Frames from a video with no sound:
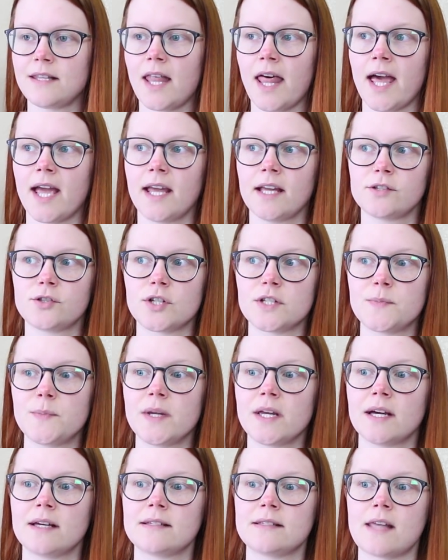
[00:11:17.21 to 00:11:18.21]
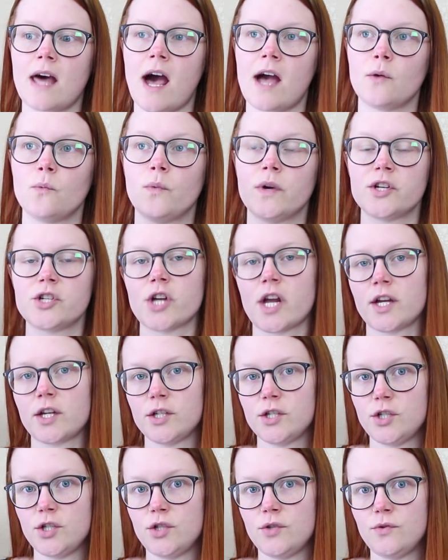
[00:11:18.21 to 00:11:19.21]
Like, just because I wish I
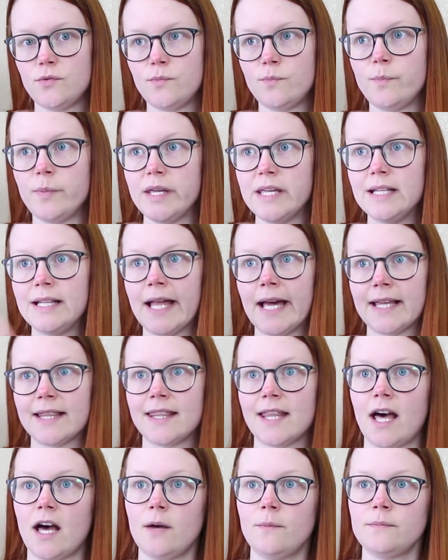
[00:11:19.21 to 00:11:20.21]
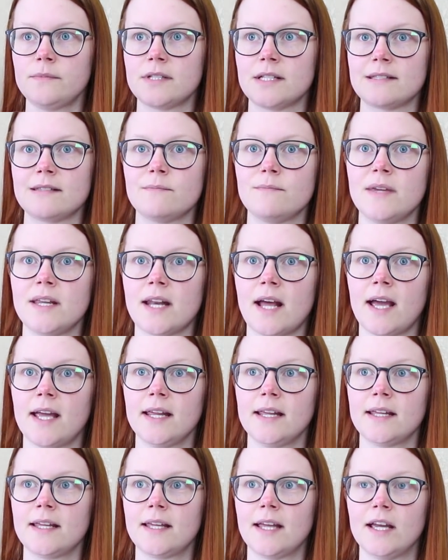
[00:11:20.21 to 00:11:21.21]
could be like them doesn't mean
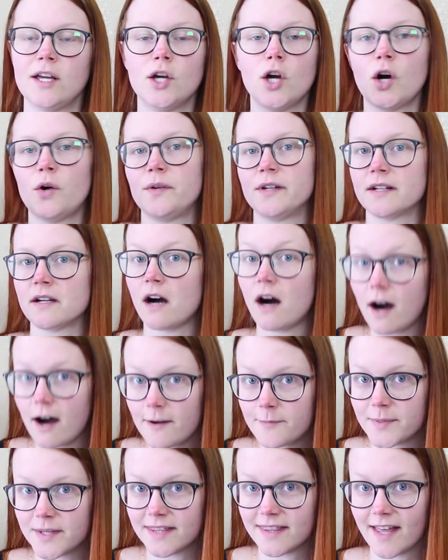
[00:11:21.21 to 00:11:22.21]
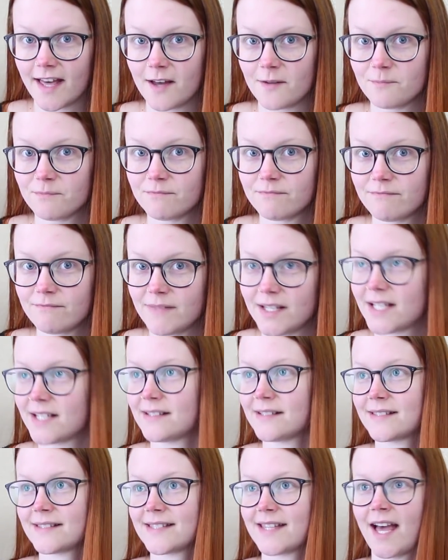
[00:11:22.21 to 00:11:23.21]
I can go and copy them,
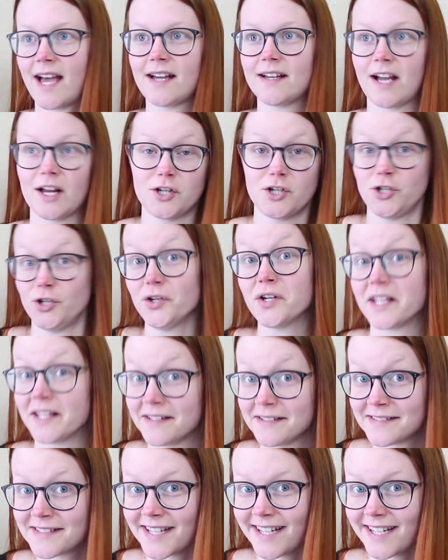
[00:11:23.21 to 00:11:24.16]
because that I shouldn't.